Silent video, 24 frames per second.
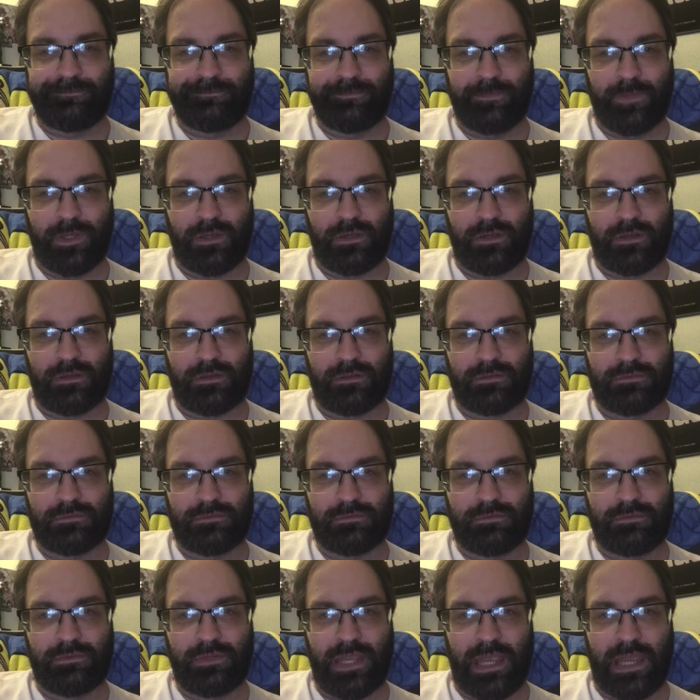uh,
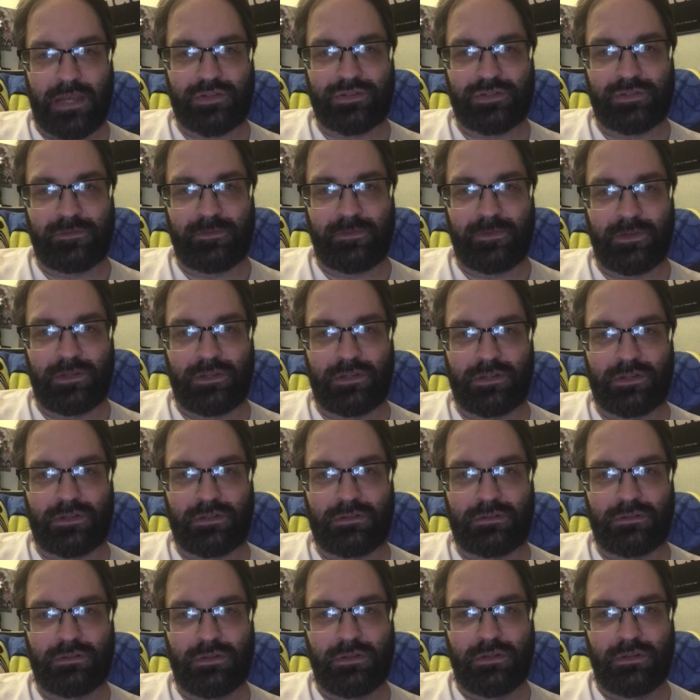action figure